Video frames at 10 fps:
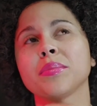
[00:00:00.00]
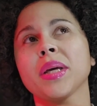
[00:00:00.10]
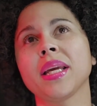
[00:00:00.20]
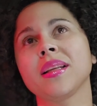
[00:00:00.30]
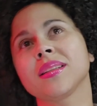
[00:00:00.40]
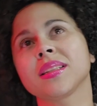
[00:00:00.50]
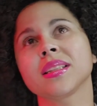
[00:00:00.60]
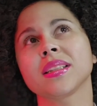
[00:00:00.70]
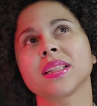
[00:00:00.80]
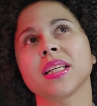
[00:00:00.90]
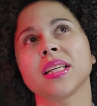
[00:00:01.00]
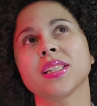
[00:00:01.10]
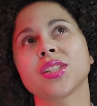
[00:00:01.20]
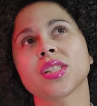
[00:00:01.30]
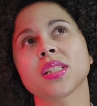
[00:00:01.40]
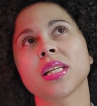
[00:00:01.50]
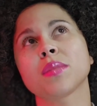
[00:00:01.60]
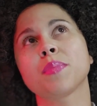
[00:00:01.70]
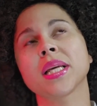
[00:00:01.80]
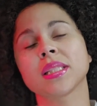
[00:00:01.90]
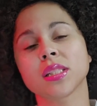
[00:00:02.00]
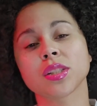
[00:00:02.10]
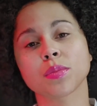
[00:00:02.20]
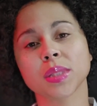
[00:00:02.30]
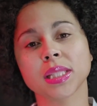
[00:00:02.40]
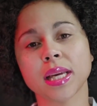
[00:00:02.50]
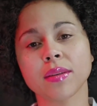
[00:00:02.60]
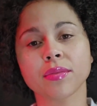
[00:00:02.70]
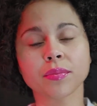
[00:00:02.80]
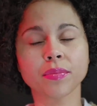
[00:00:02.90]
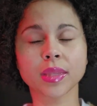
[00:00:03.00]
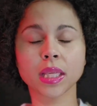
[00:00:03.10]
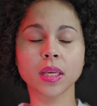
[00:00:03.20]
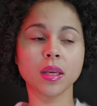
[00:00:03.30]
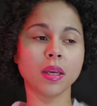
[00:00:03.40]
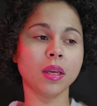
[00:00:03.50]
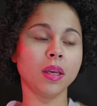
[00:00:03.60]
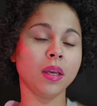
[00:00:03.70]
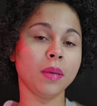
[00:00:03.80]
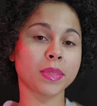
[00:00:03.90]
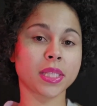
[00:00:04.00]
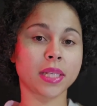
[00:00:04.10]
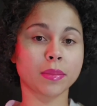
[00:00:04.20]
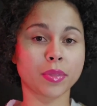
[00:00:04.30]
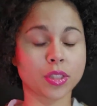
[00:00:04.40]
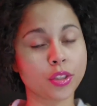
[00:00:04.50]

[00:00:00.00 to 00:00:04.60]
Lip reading: but it's best to just be safe. Mistake number